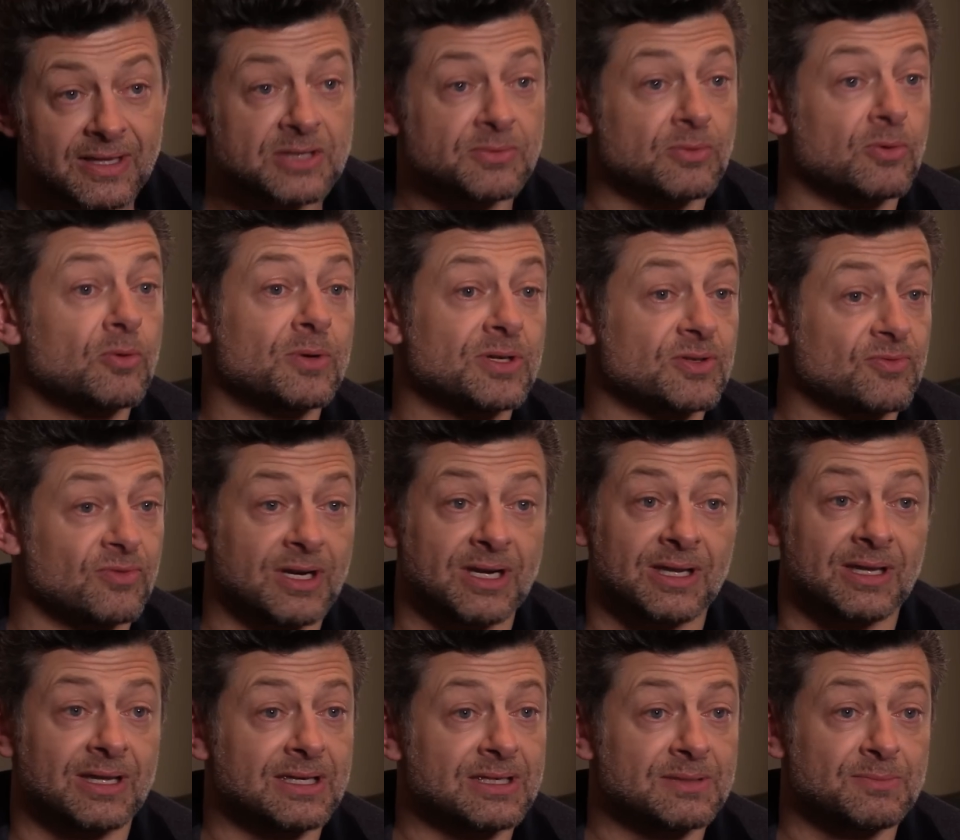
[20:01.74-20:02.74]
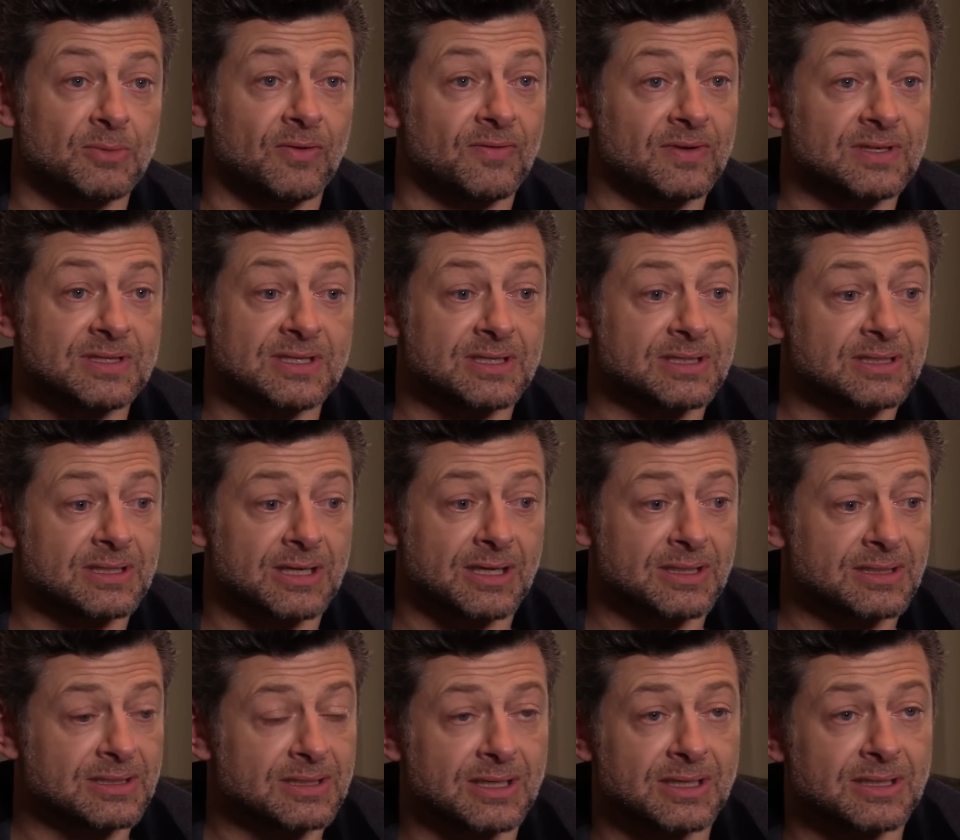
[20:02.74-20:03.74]
these were always written, these movies, as,
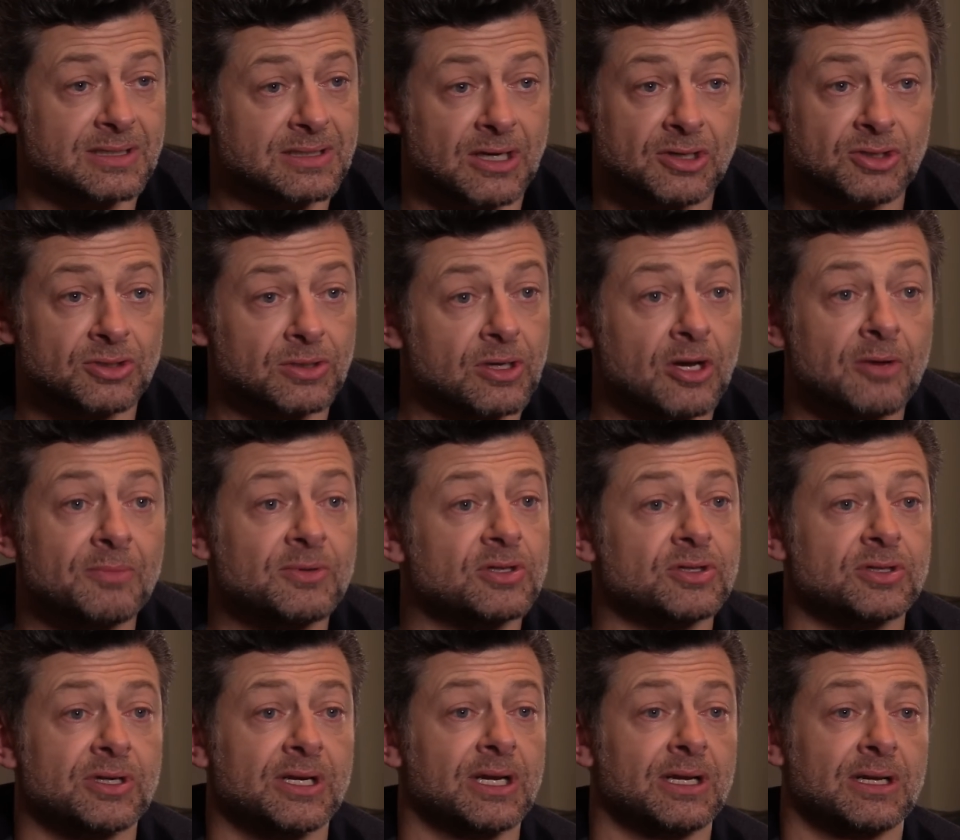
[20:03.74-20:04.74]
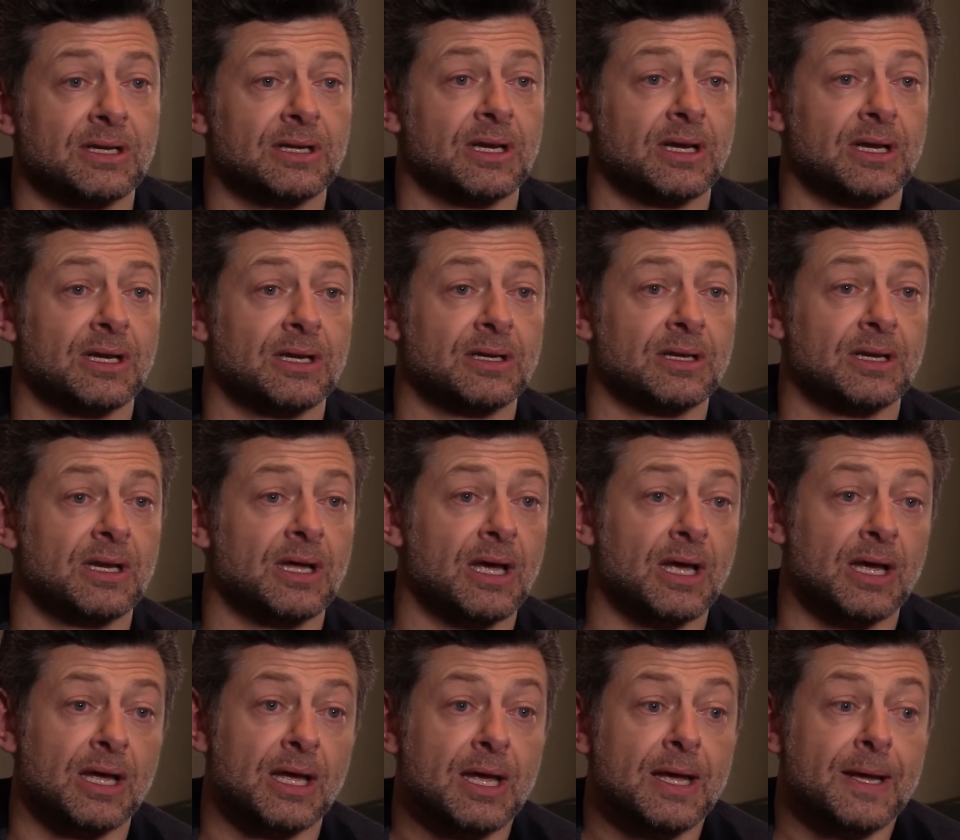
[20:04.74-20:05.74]
as, as social commentary, and and
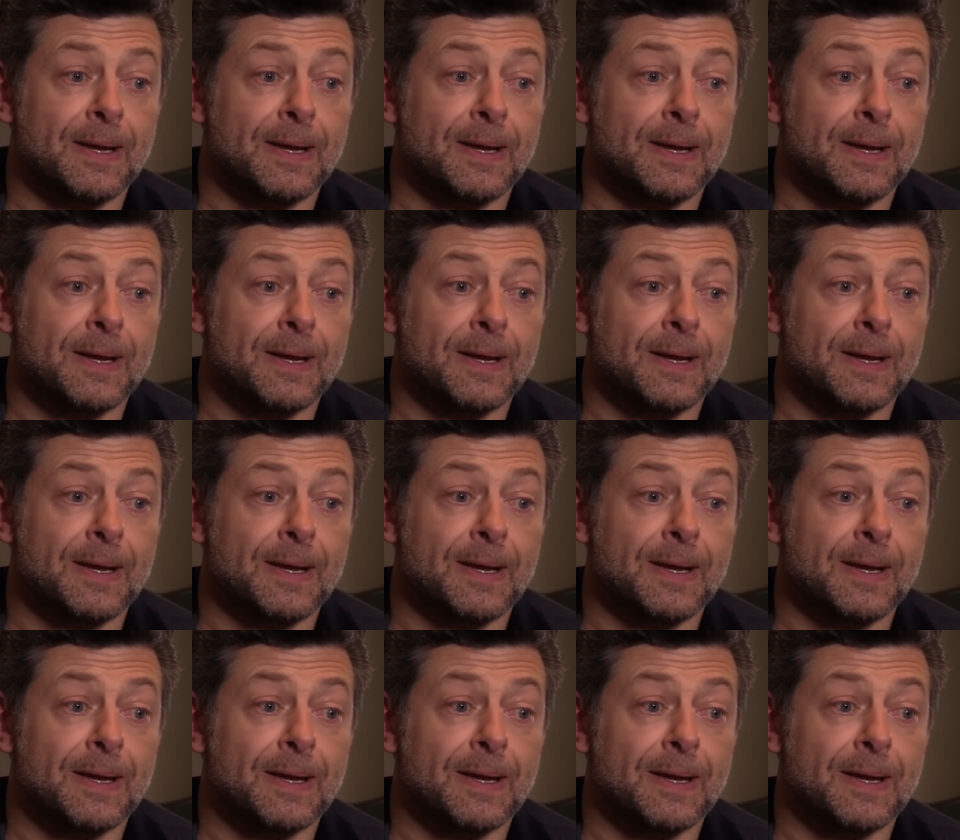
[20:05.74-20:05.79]
uh,